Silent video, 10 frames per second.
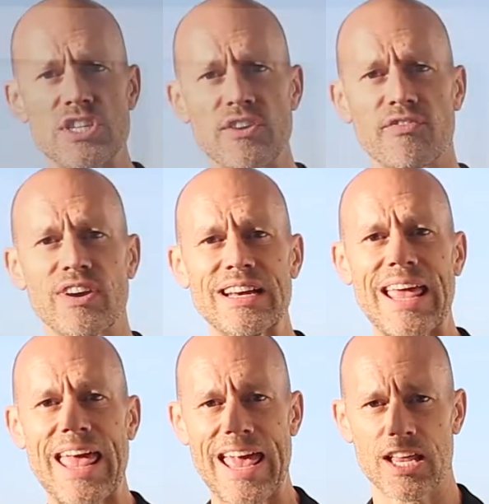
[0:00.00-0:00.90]
different
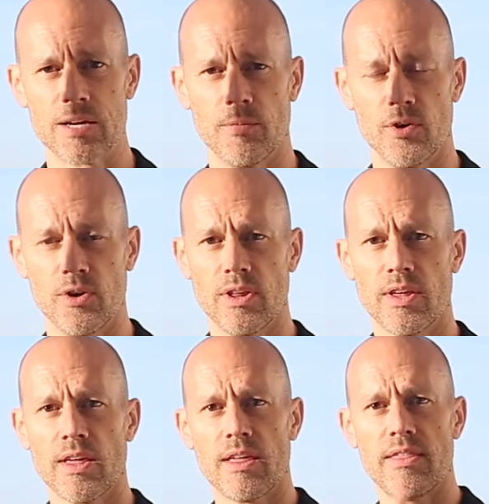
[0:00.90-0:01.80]
animal
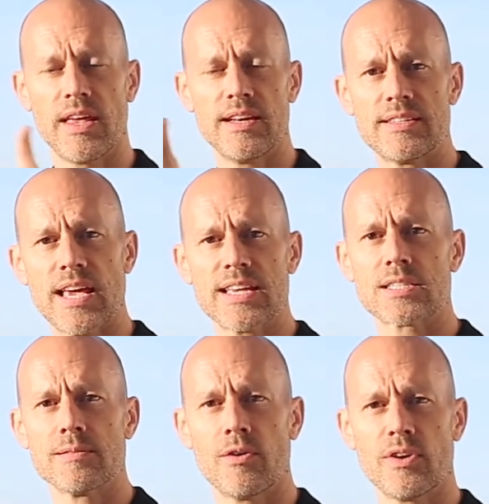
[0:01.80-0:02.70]
than
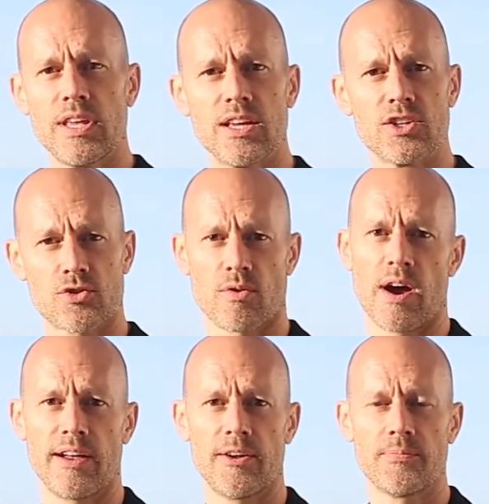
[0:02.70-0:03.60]
testimony in
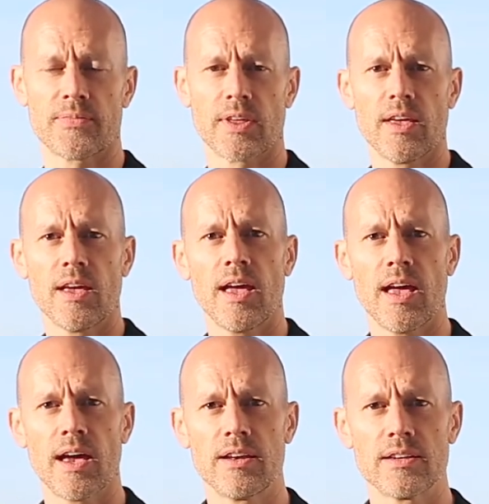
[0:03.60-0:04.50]
trial.
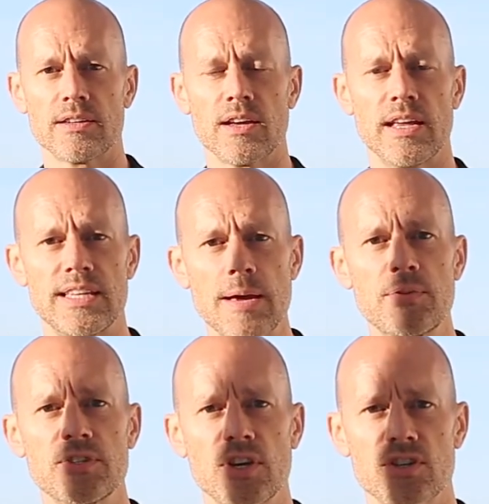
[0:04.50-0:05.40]
And a
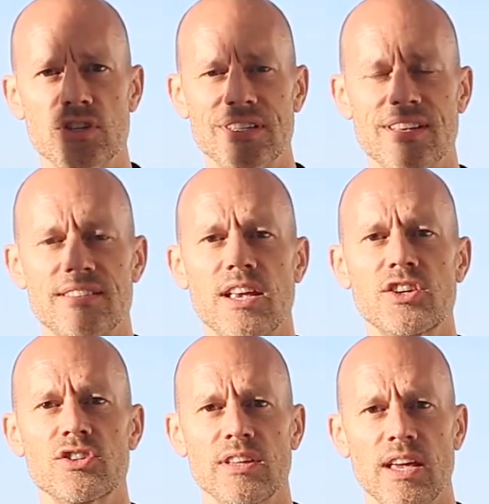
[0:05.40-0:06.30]
deposition is
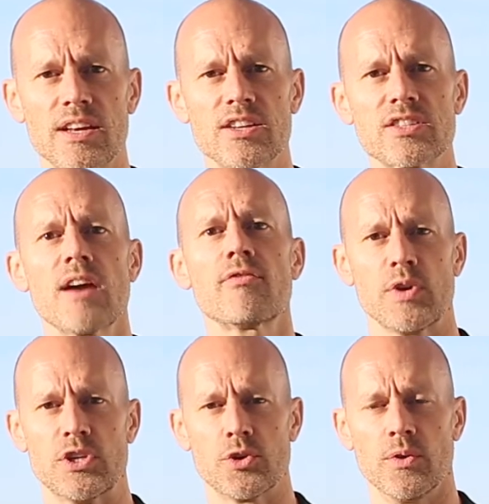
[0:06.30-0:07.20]
essentially a
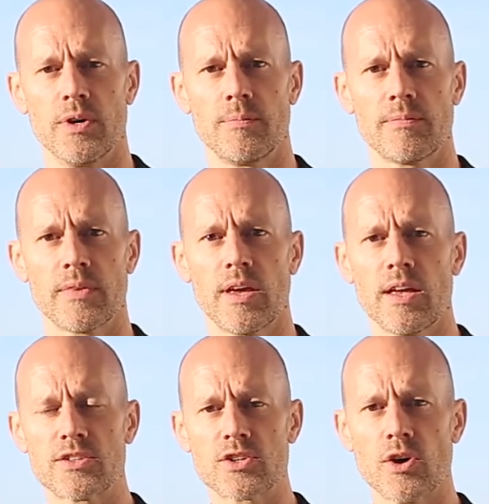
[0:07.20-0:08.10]
discovery tool.
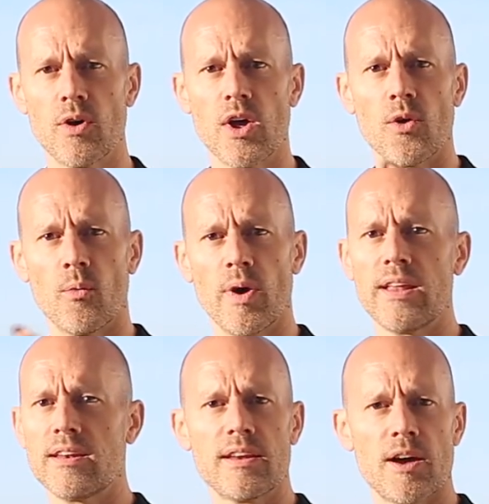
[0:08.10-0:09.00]
And so
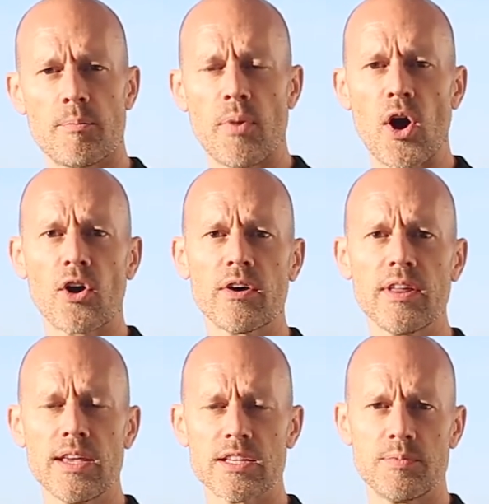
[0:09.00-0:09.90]
when a
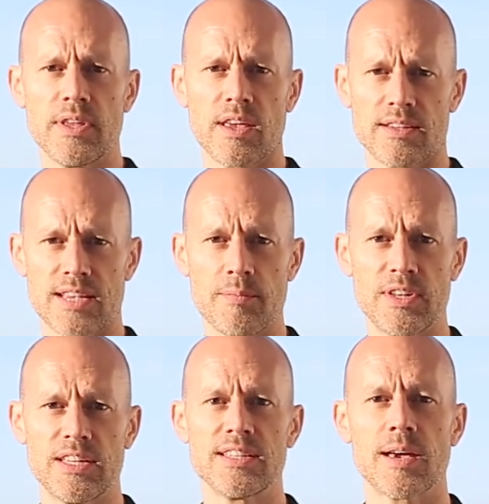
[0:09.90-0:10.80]
party is being
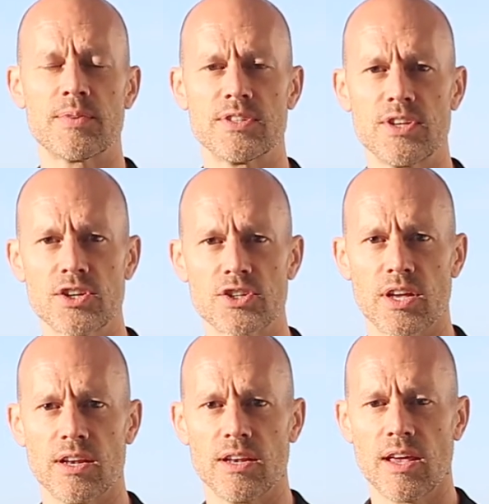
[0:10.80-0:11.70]
examined in
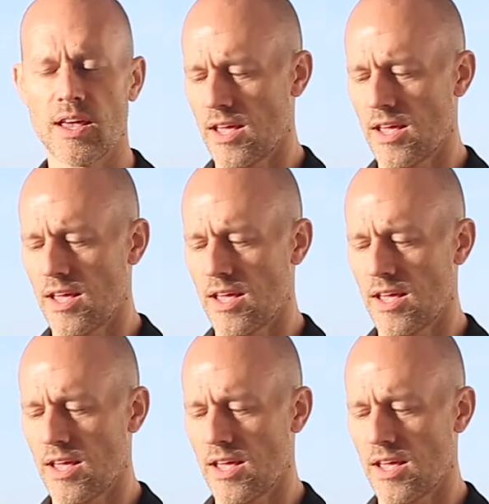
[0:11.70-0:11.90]
deposition,